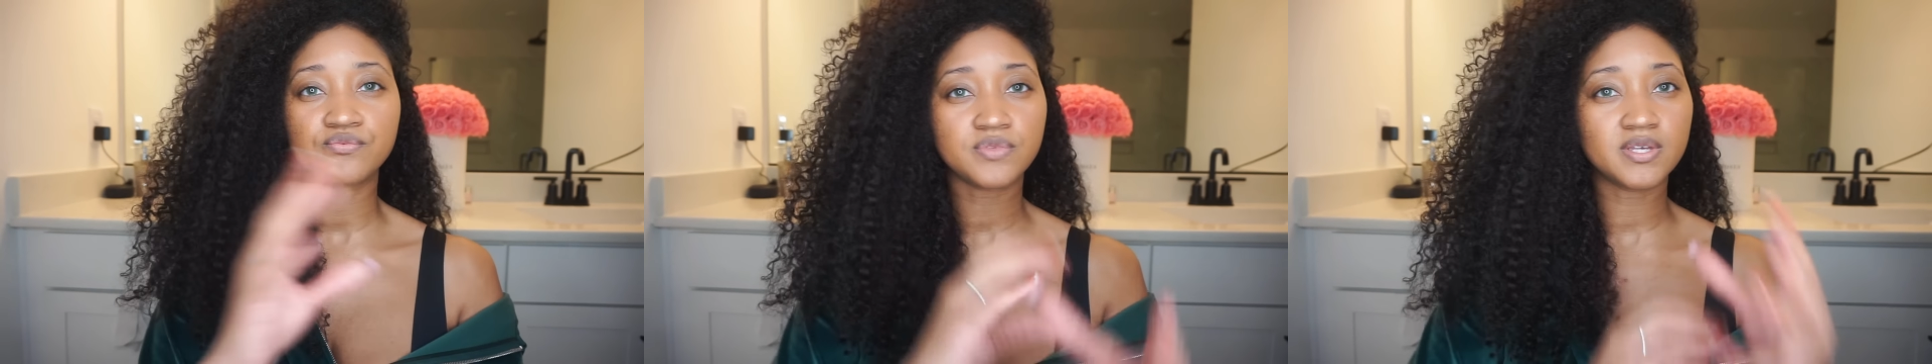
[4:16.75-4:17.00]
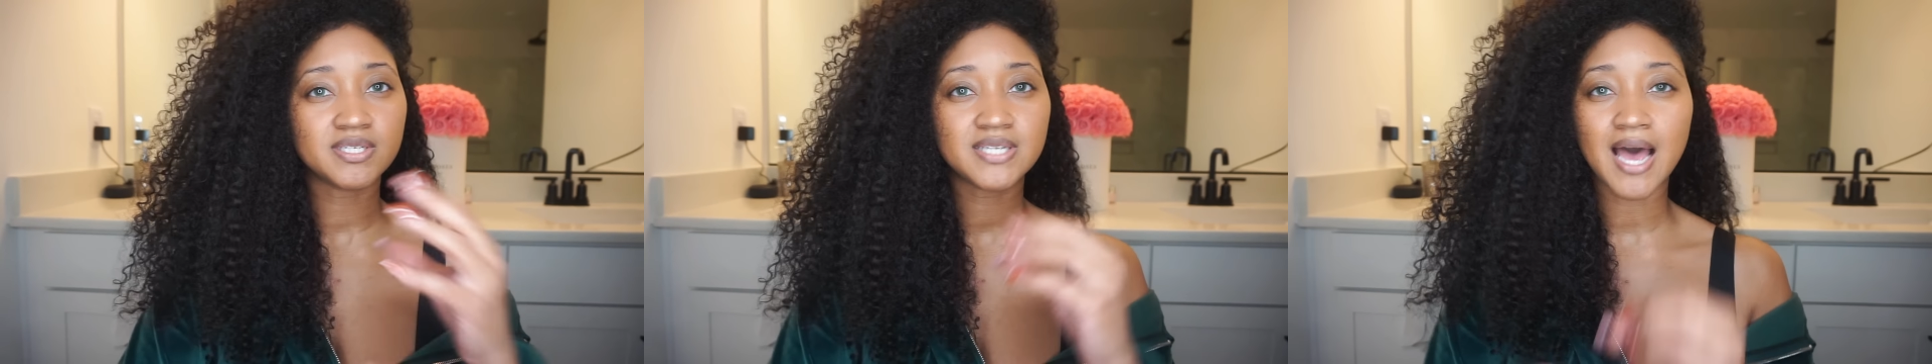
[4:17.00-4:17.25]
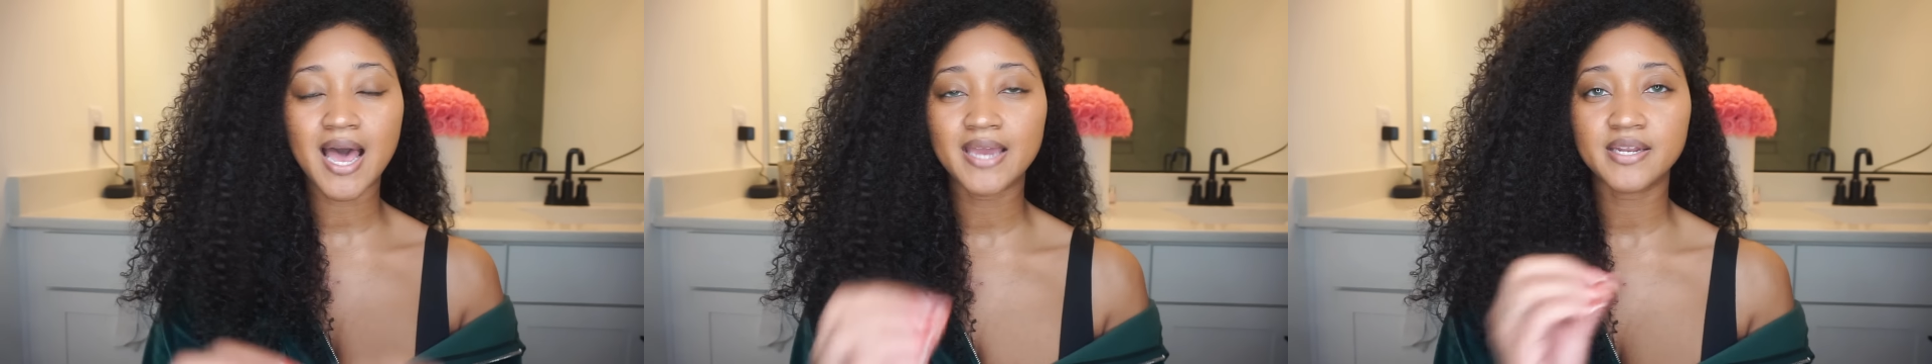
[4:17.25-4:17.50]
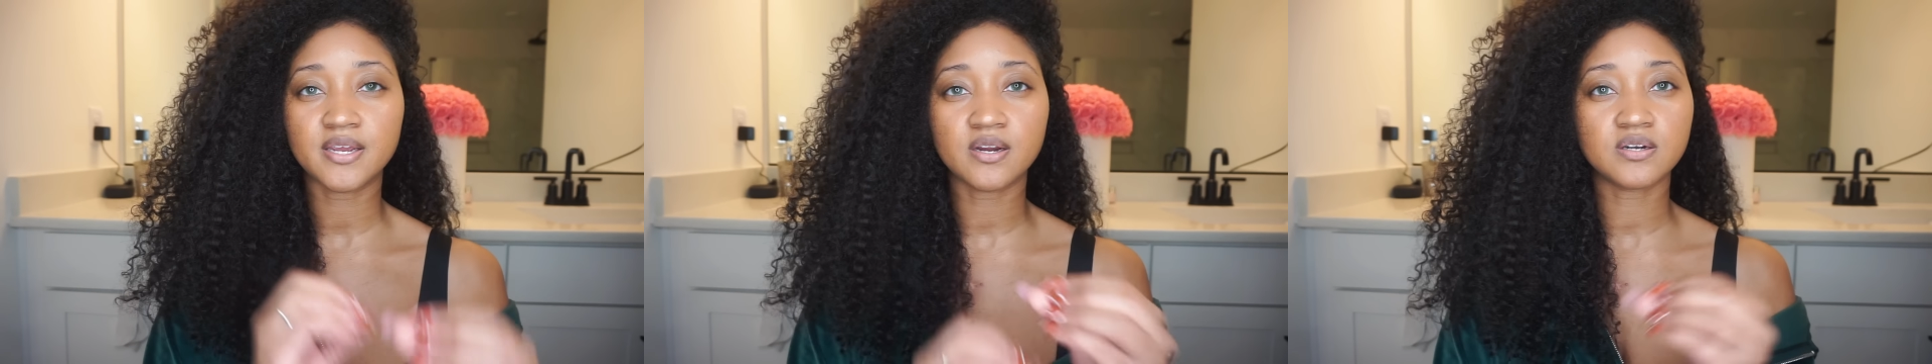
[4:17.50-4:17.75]
the
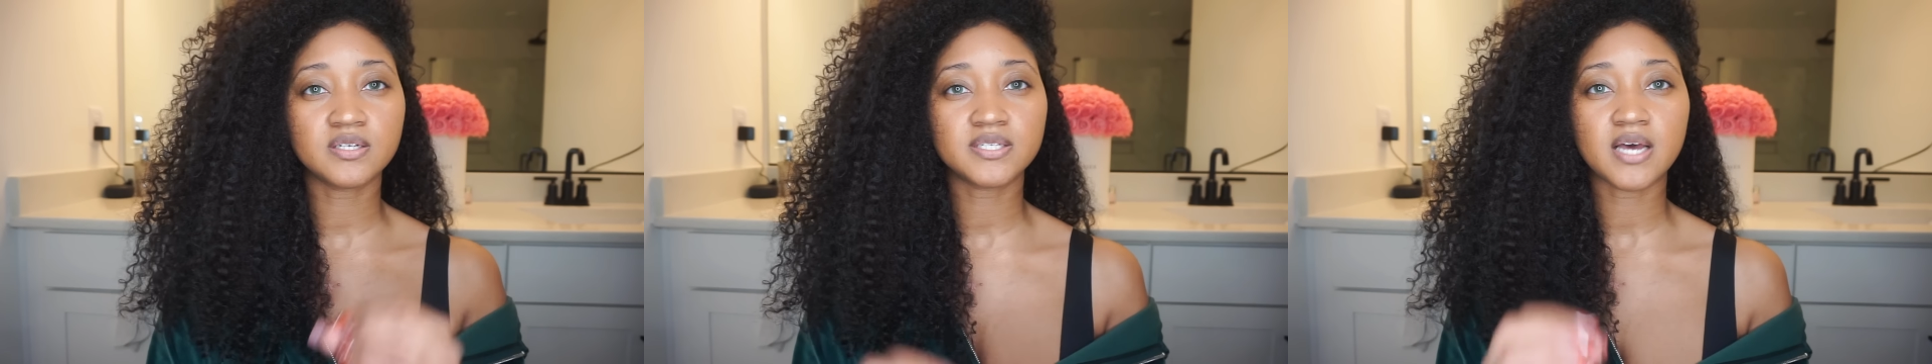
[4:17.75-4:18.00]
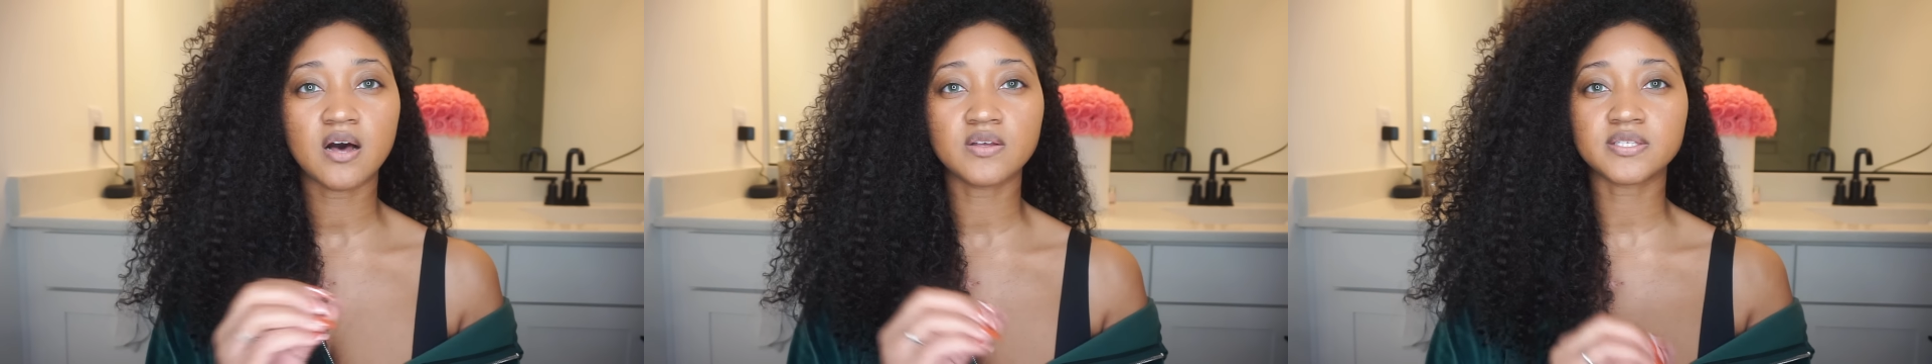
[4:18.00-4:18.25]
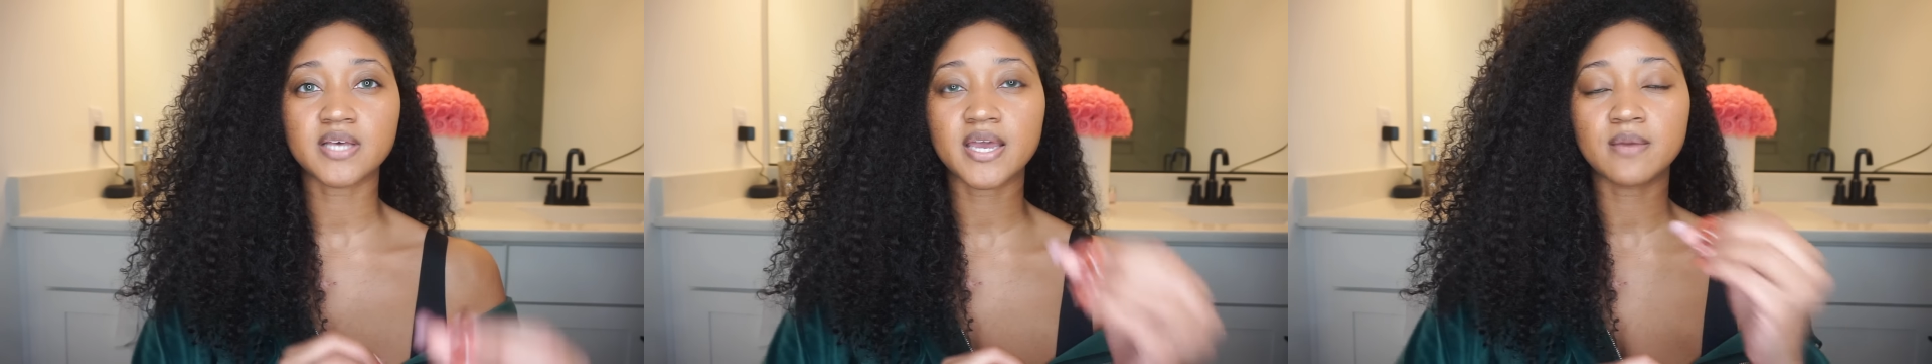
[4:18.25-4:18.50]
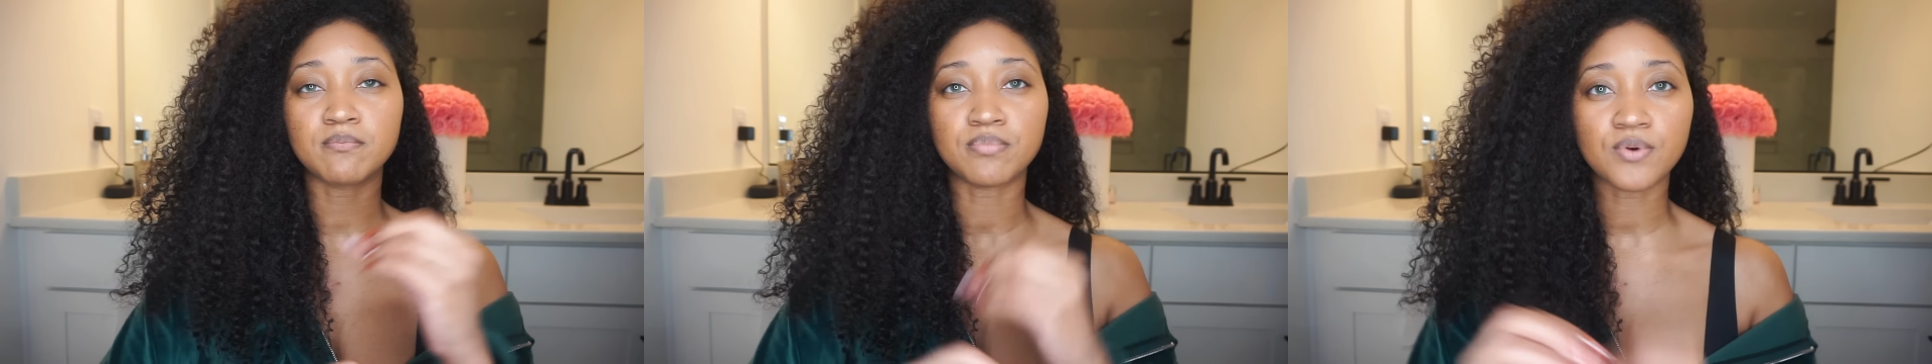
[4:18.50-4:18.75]
tight hairstyles
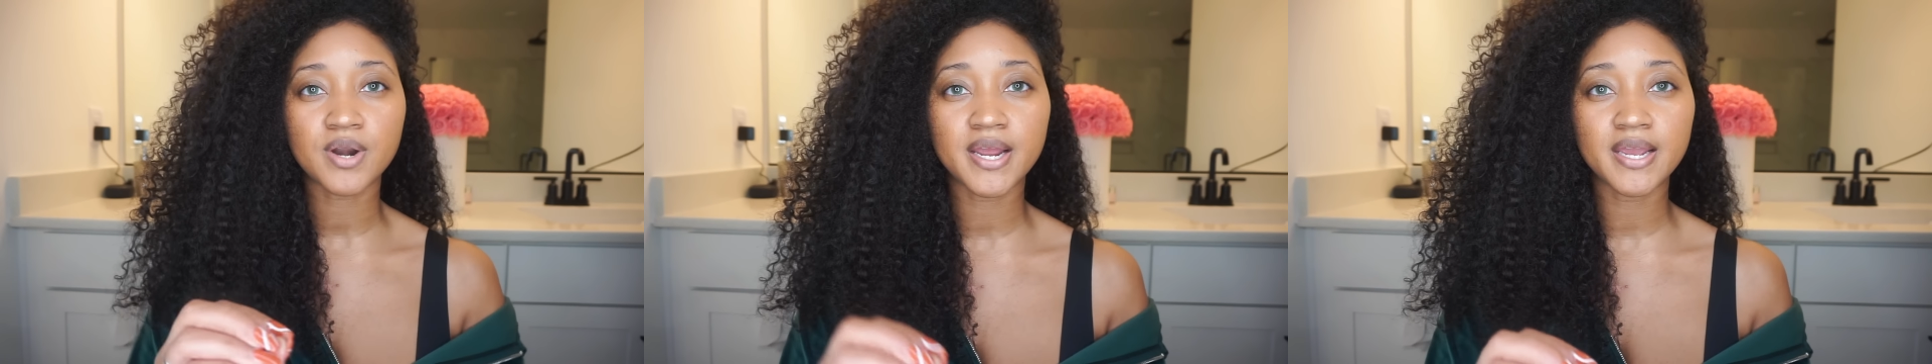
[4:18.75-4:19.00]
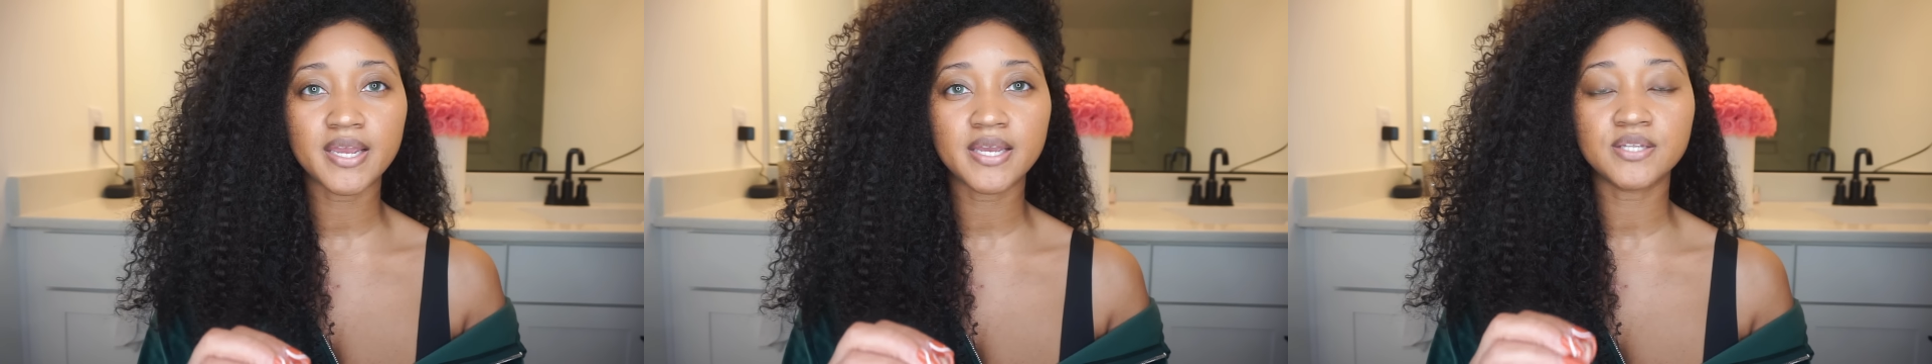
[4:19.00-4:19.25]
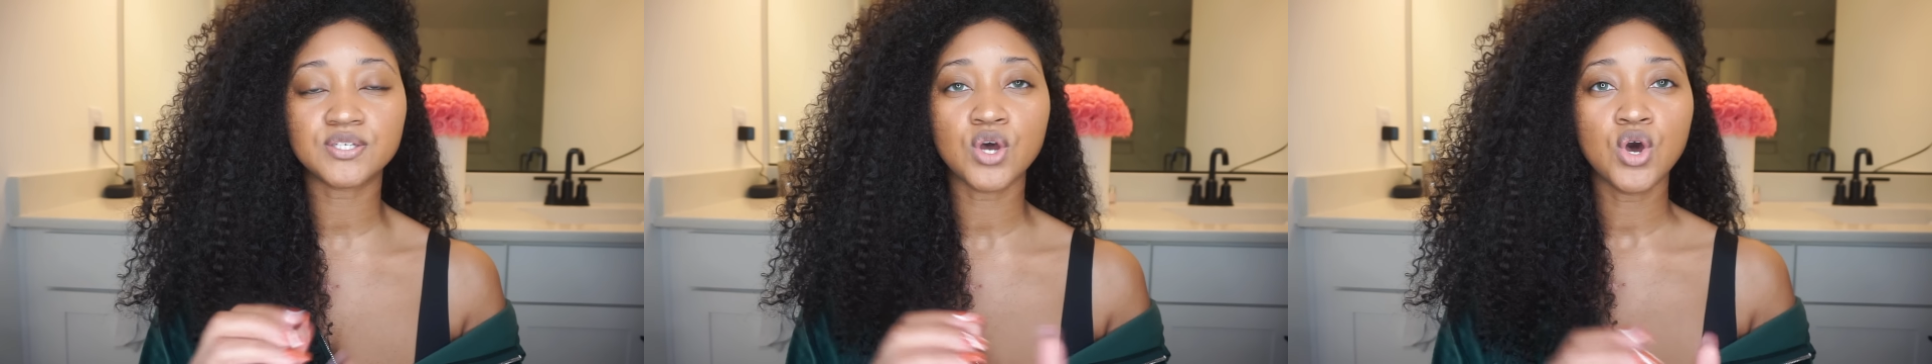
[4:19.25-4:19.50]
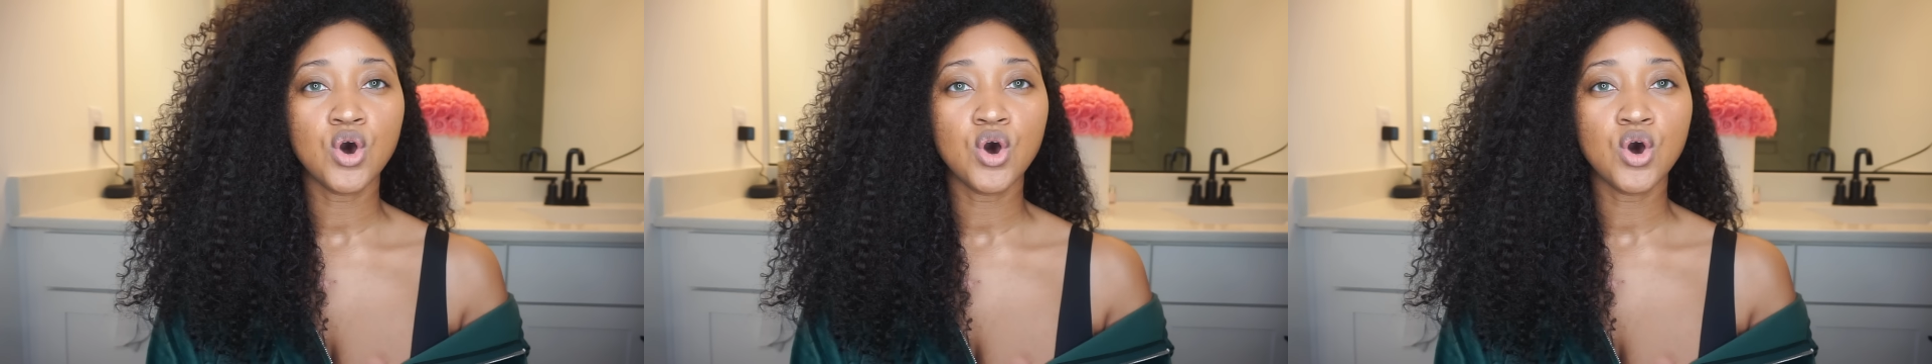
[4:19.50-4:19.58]
like braids